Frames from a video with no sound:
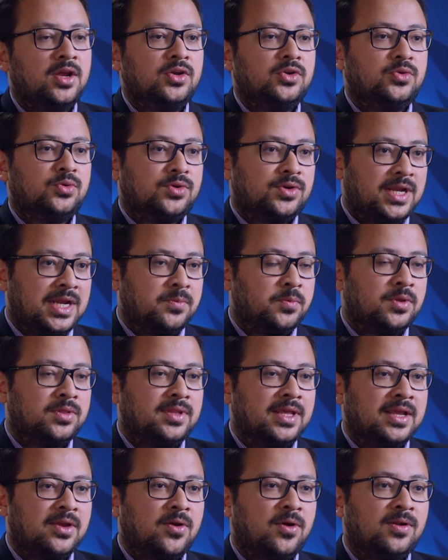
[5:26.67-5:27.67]
to create what
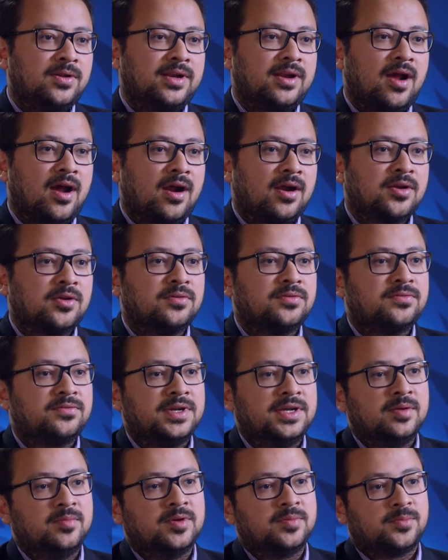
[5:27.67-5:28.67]
they called an arc of
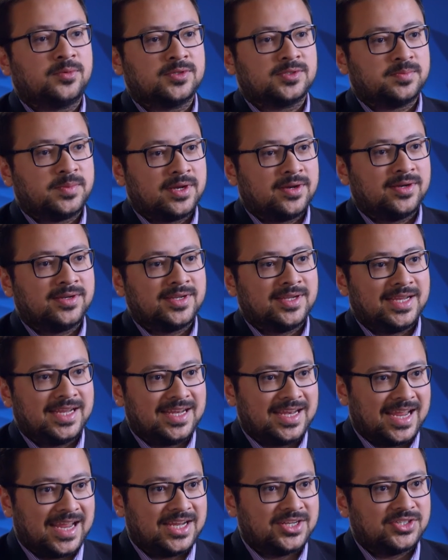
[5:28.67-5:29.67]
freedom and prosperity
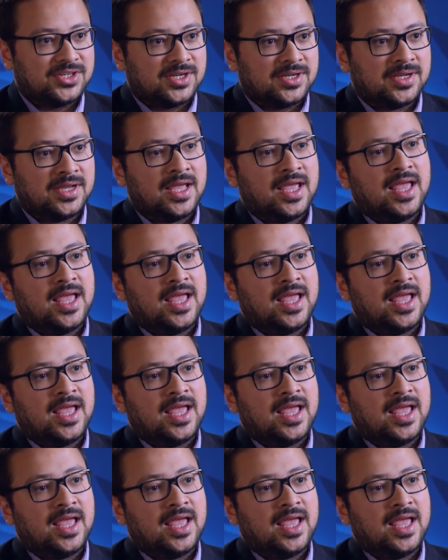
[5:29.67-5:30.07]
in Asia.